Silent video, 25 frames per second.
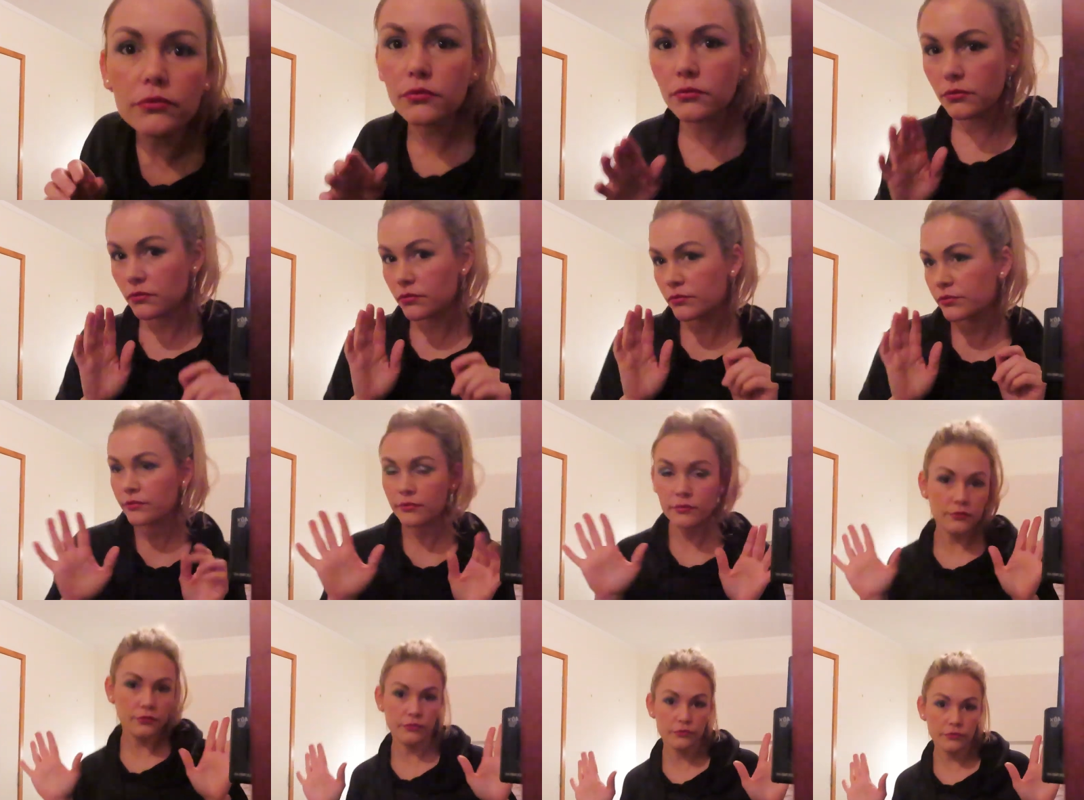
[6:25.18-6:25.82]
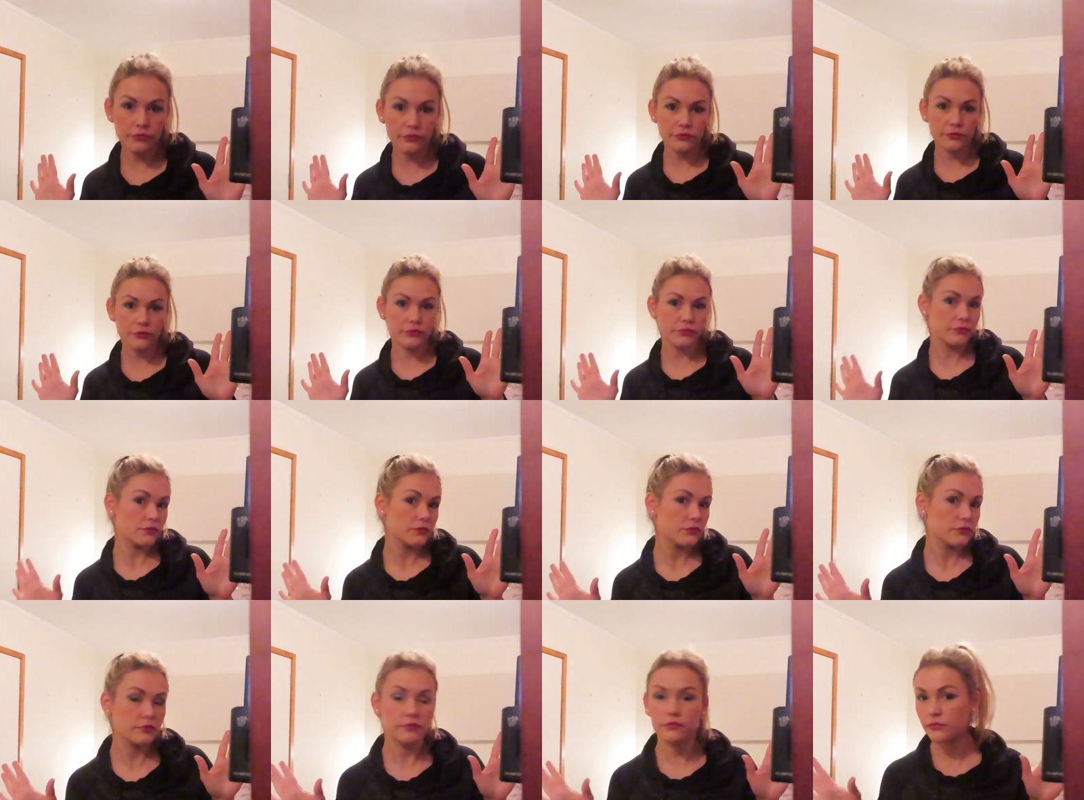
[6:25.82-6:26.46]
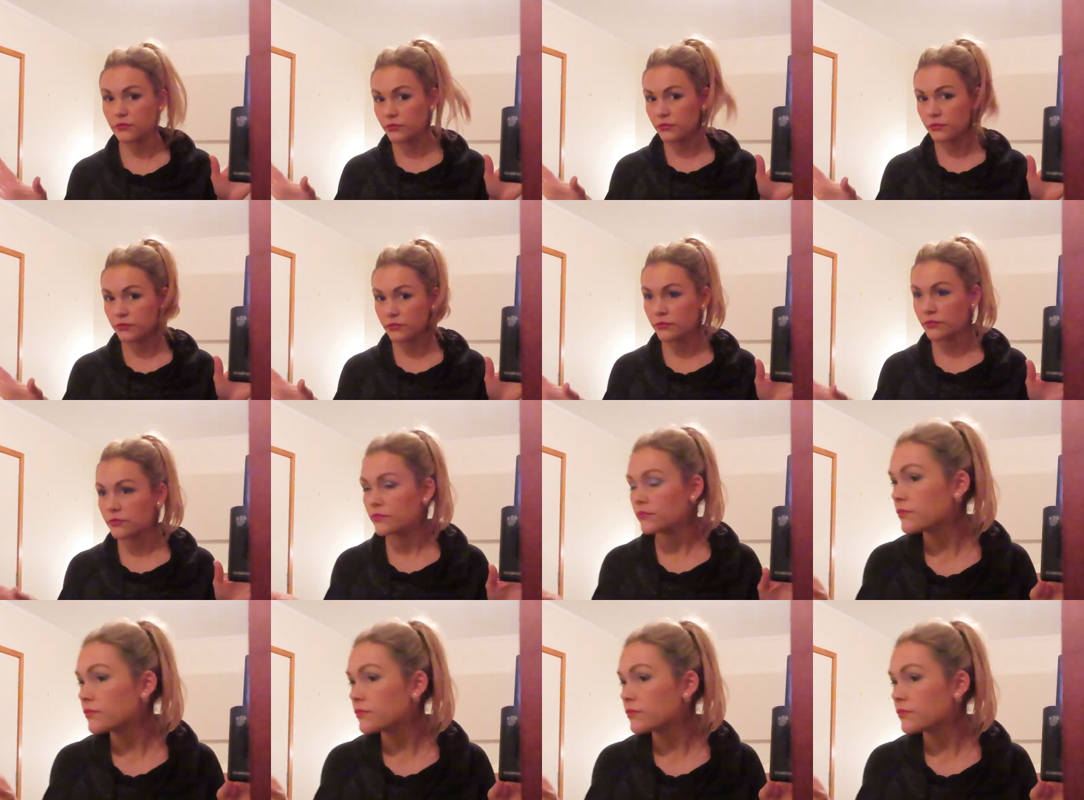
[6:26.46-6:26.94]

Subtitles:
Nobody speaks.